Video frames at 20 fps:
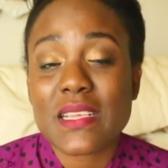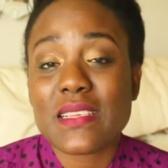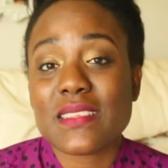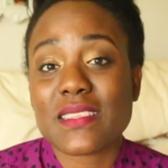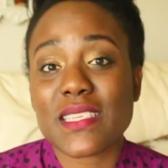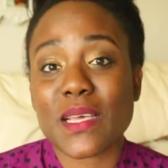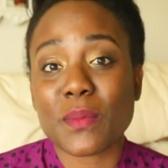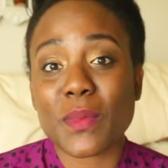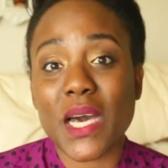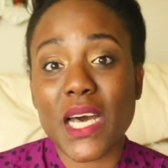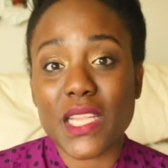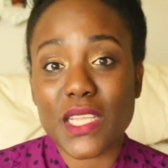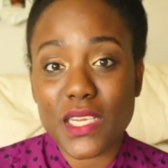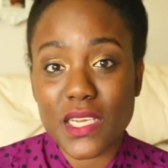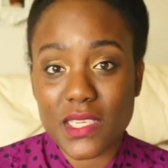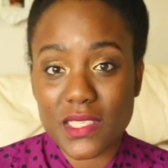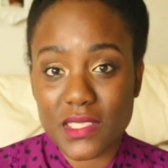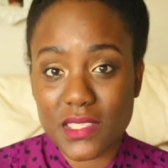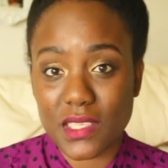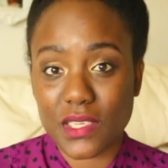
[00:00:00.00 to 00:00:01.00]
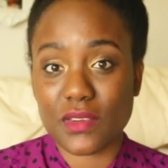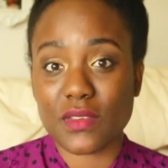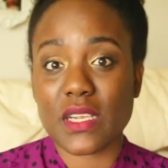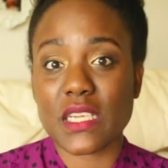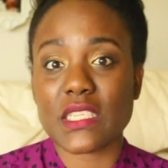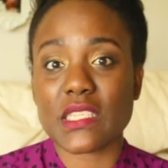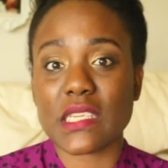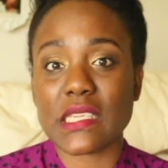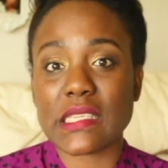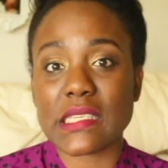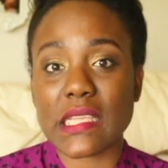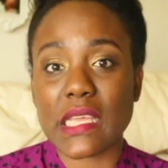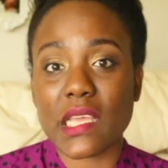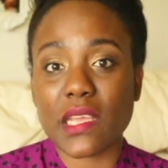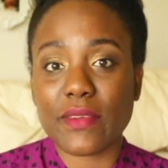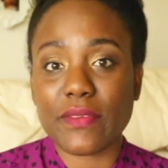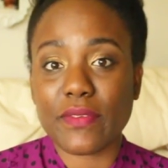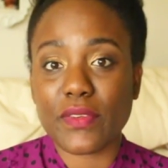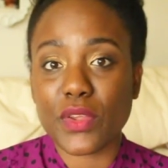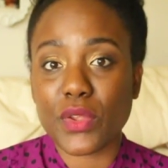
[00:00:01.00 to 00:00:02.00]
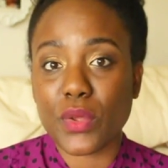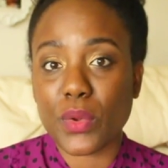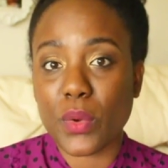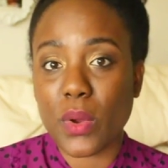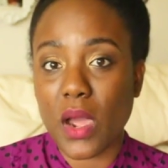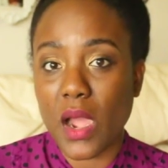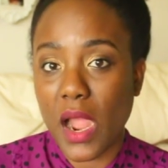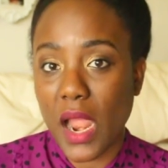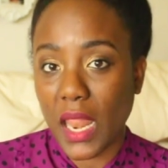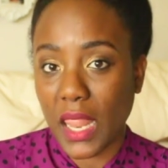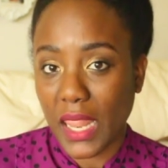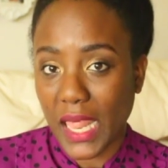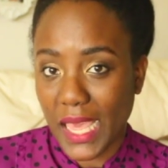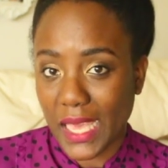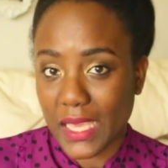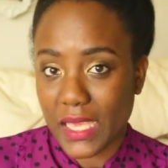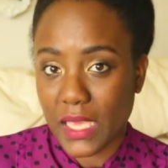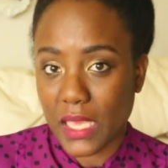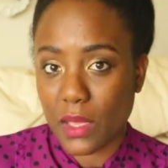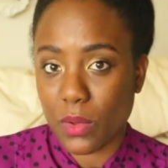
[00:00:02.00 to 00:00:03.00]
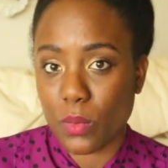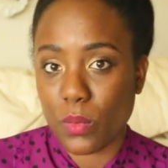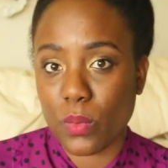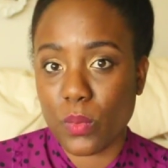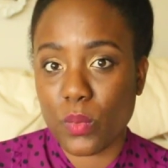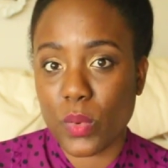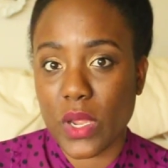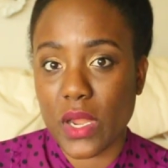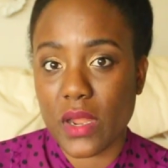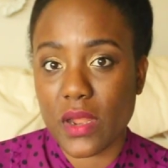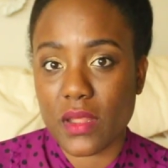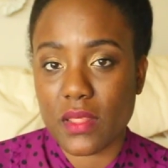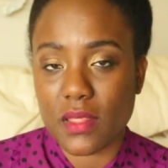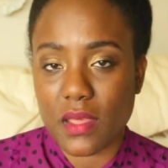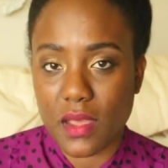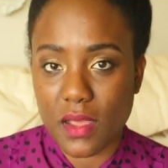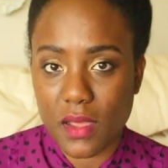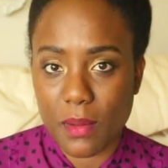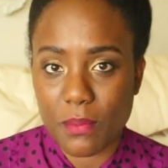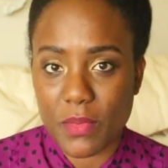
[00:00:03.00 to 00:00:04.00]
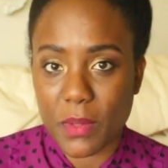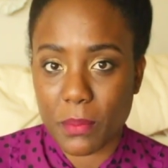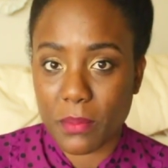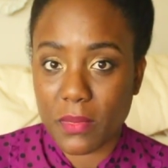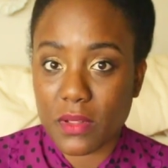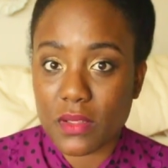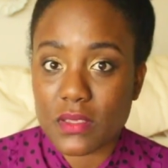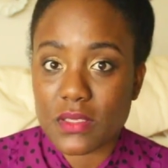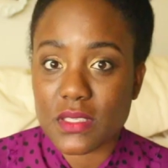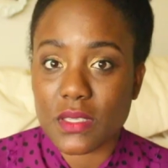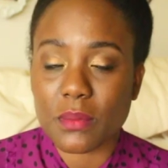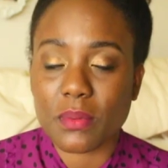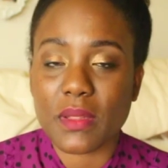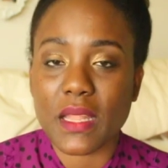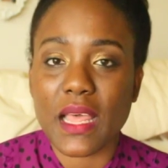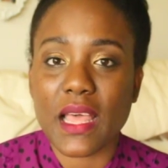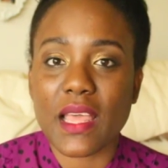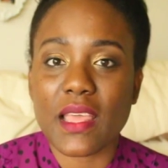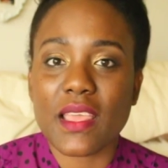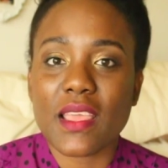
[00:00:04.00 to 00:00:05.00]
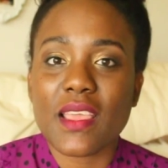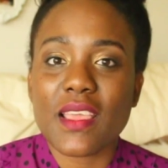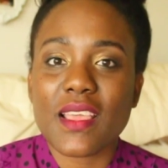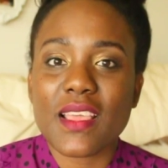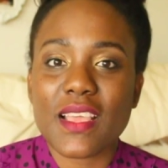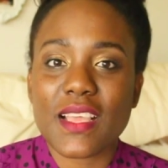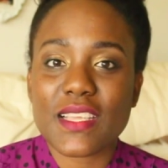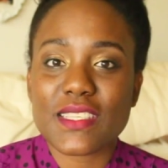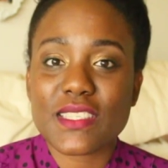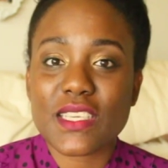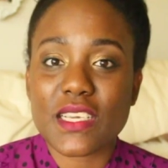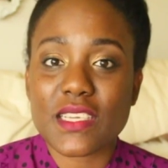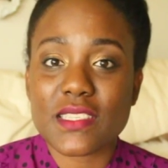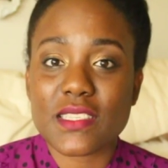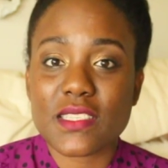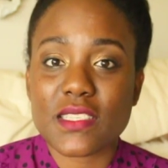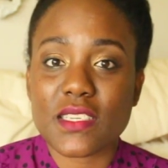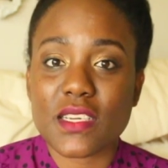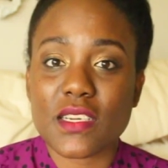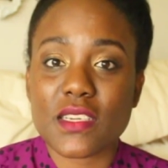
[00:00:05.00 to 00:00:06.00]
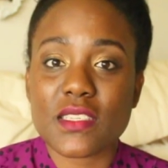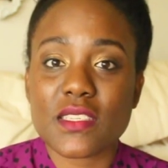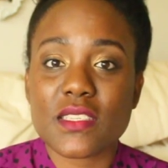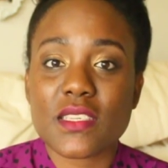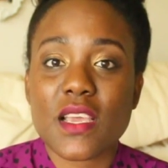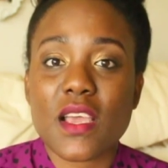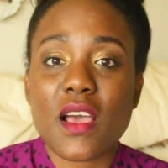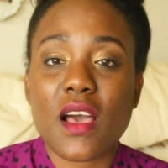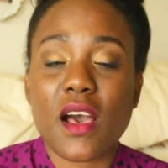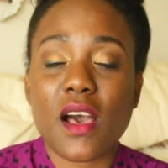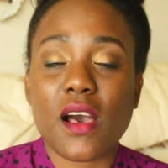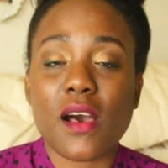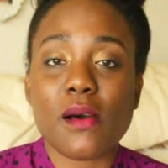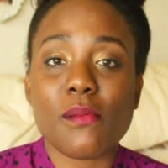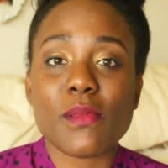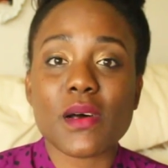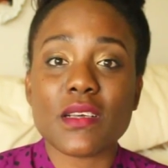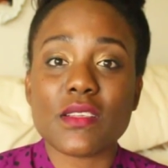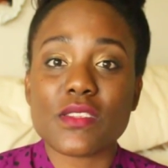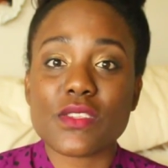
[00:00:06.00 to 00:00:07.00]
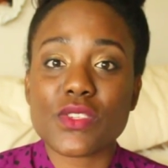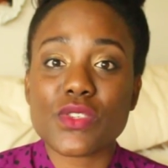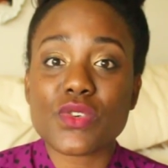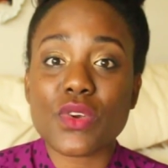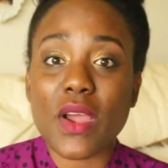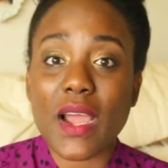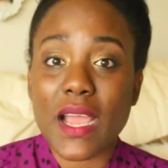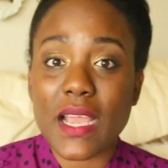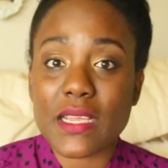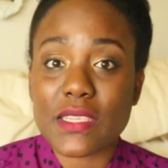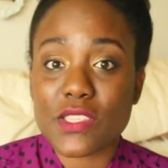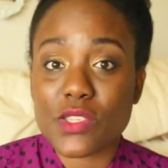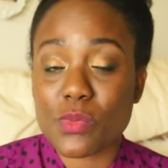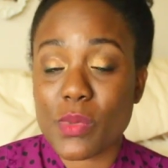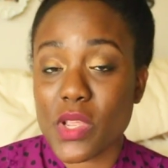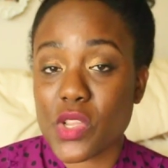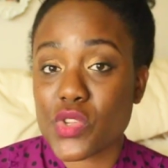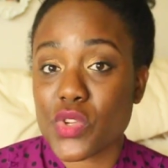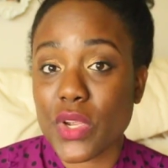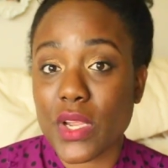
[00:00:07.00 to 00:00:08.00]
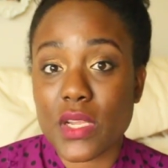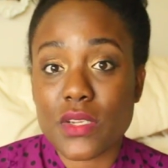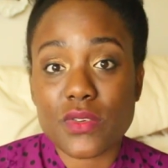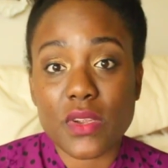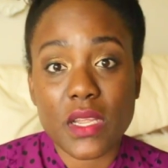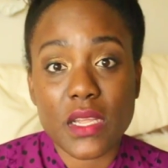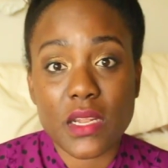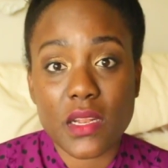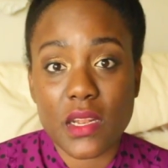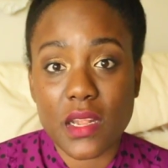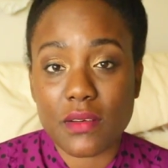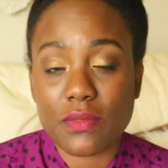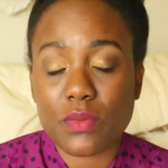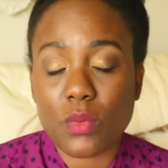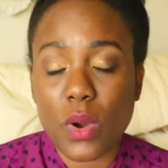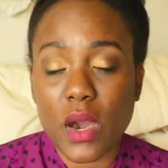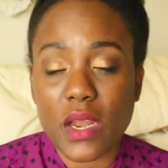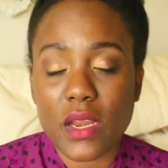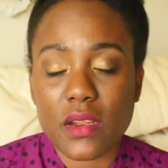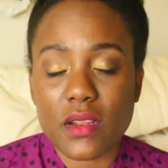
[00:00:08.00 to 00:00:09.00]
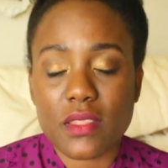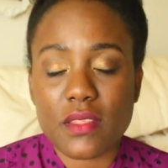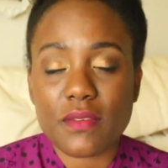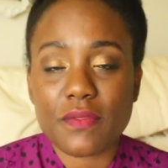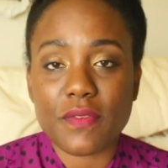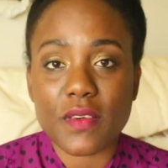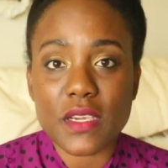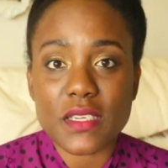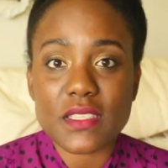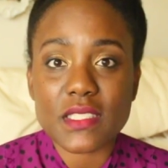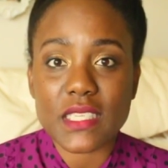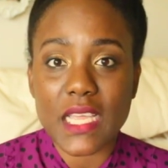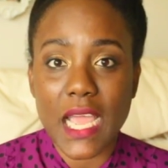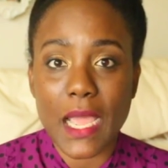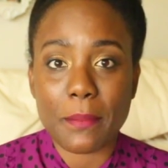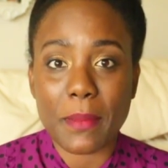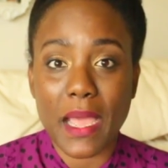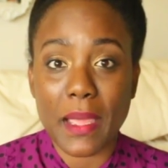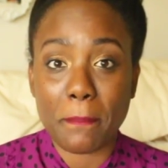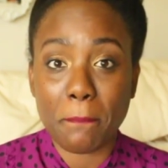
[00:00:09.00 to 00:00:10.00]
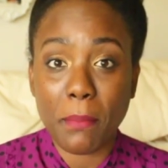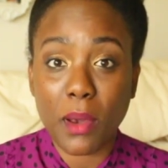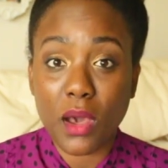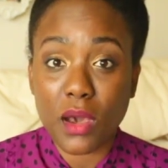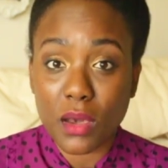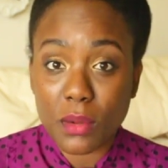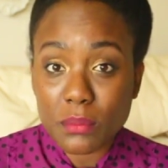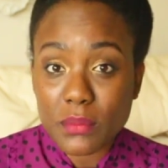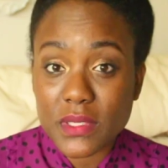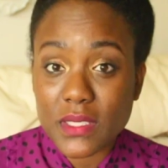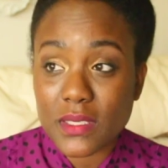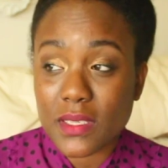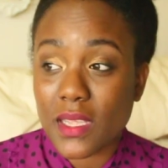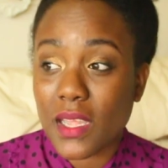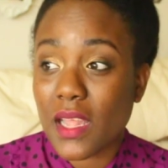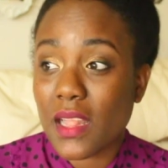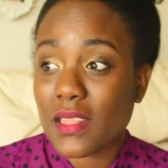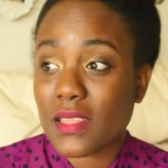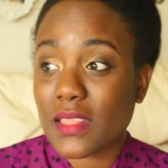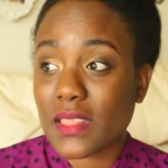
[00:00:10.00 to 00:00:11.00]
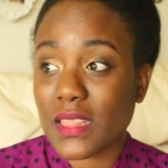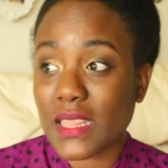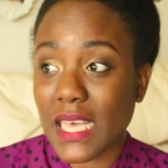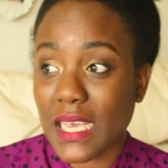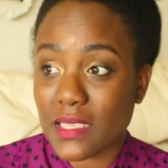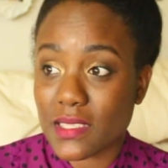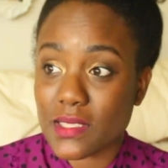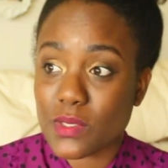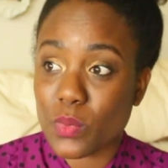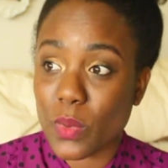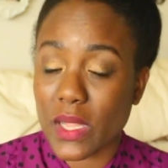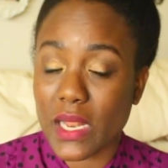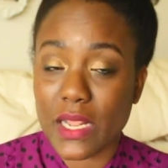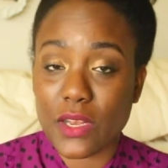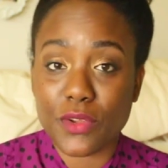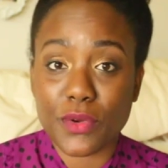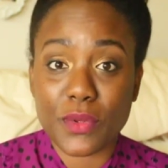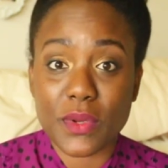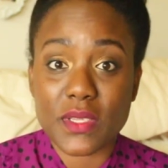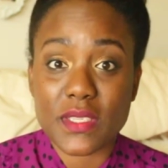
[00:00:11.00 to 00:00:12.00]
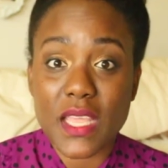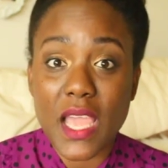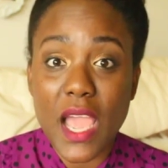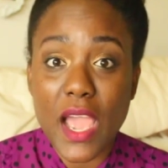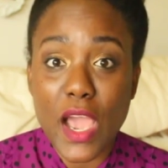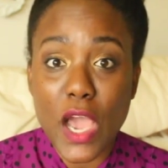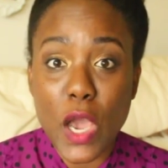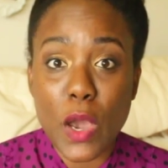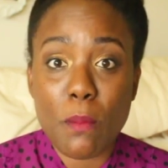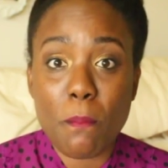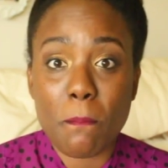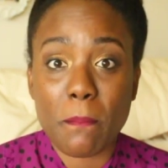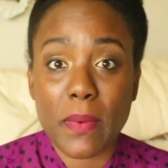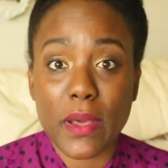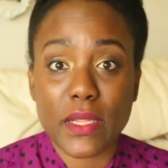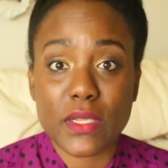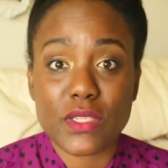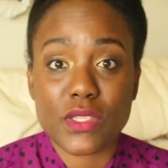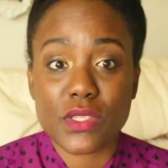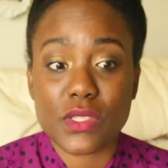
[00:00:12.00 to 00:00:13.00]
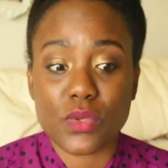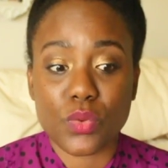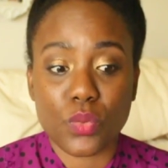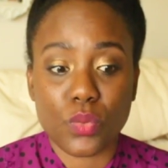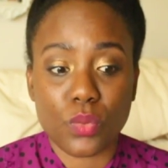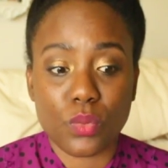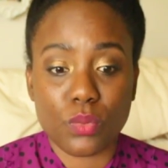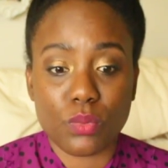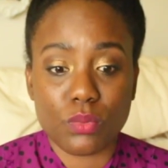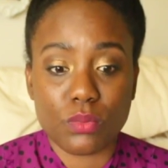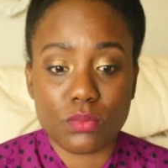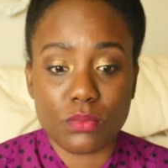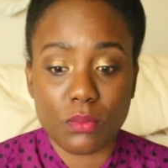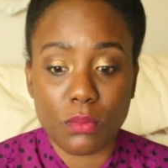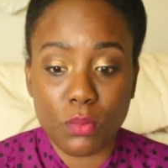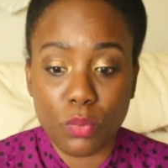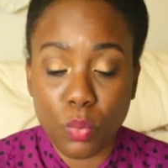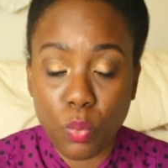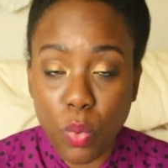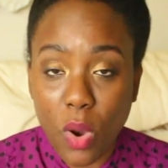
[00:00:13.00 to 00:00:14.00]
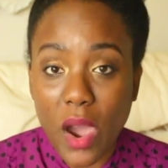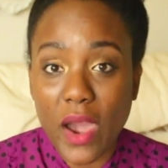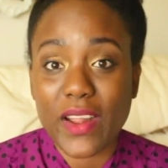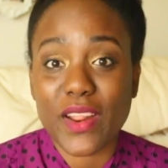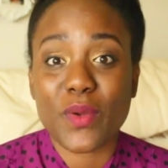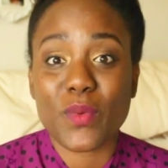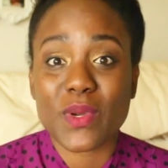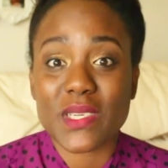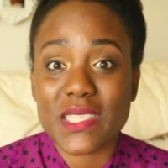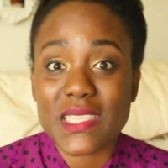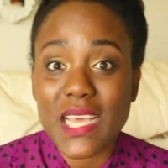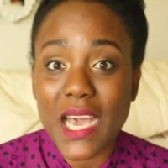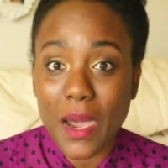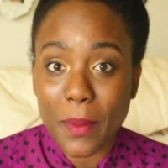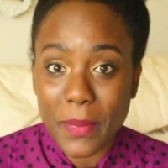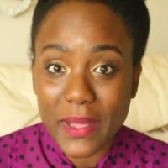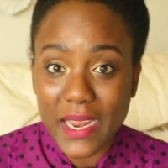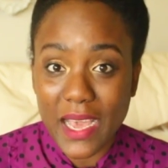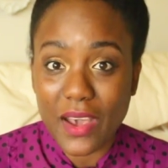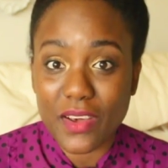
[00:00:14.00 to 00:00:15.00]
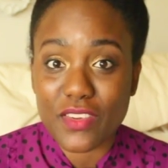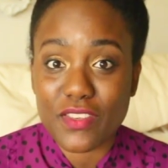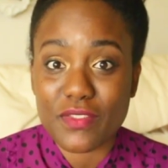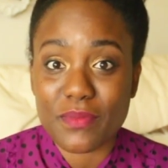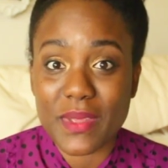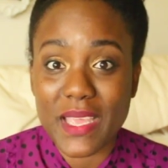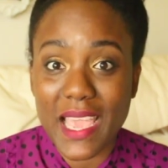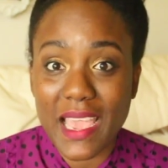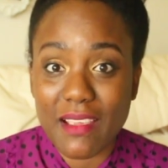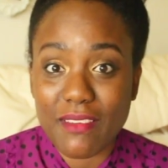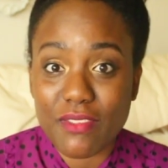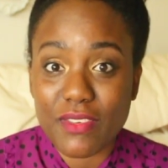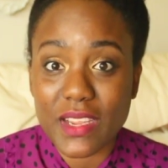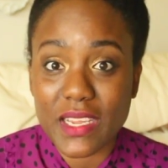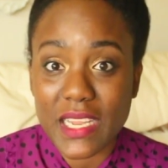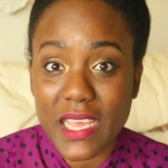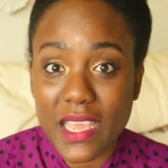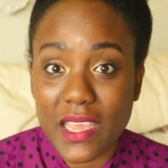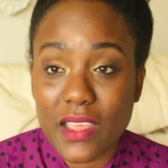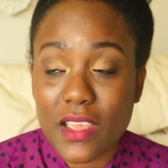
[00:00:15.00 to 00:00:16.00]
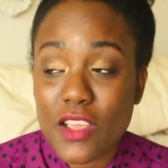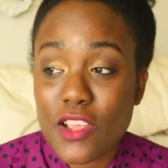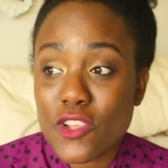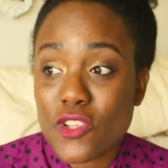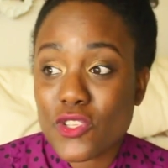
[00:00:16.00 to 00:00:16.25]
Some other considerations if you are lacking where the milk supply is concerned, try to make sure you're drinking enough water. The first time I pumped, that's when I noticed how much water was coming out of me every day.